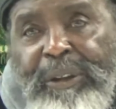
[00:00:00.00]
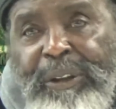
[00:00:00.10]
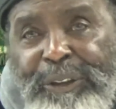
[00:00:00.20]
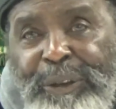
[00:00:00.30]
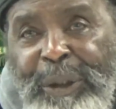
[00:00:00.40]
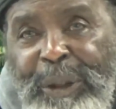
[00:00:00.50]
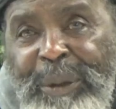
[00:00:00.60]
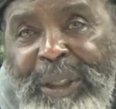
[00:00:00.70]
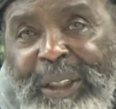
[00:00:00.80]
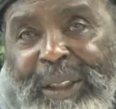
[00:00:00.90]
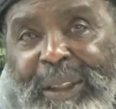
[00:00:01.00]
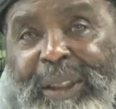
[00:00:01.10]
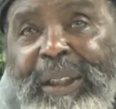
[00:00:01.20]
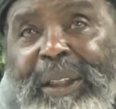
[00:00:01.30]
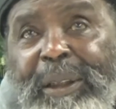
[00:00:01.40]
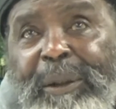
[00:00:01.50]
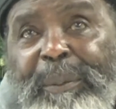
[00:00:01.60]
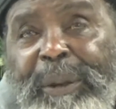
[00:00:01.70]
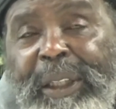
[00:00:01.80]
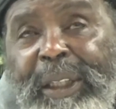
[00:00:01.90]
You see what I mean?
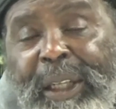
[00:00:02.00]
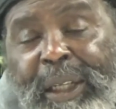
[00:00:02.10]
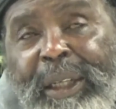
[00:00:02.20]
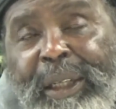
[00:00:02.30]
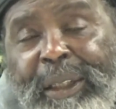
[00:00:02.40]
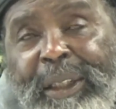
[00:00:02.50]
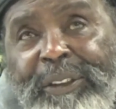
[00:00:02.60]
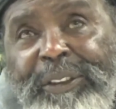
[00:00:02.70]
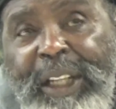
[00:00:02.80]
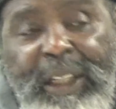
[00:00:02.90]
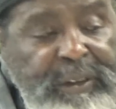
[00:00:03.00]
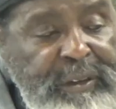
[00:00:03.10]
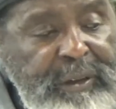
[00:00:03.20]
But hey, that's nice.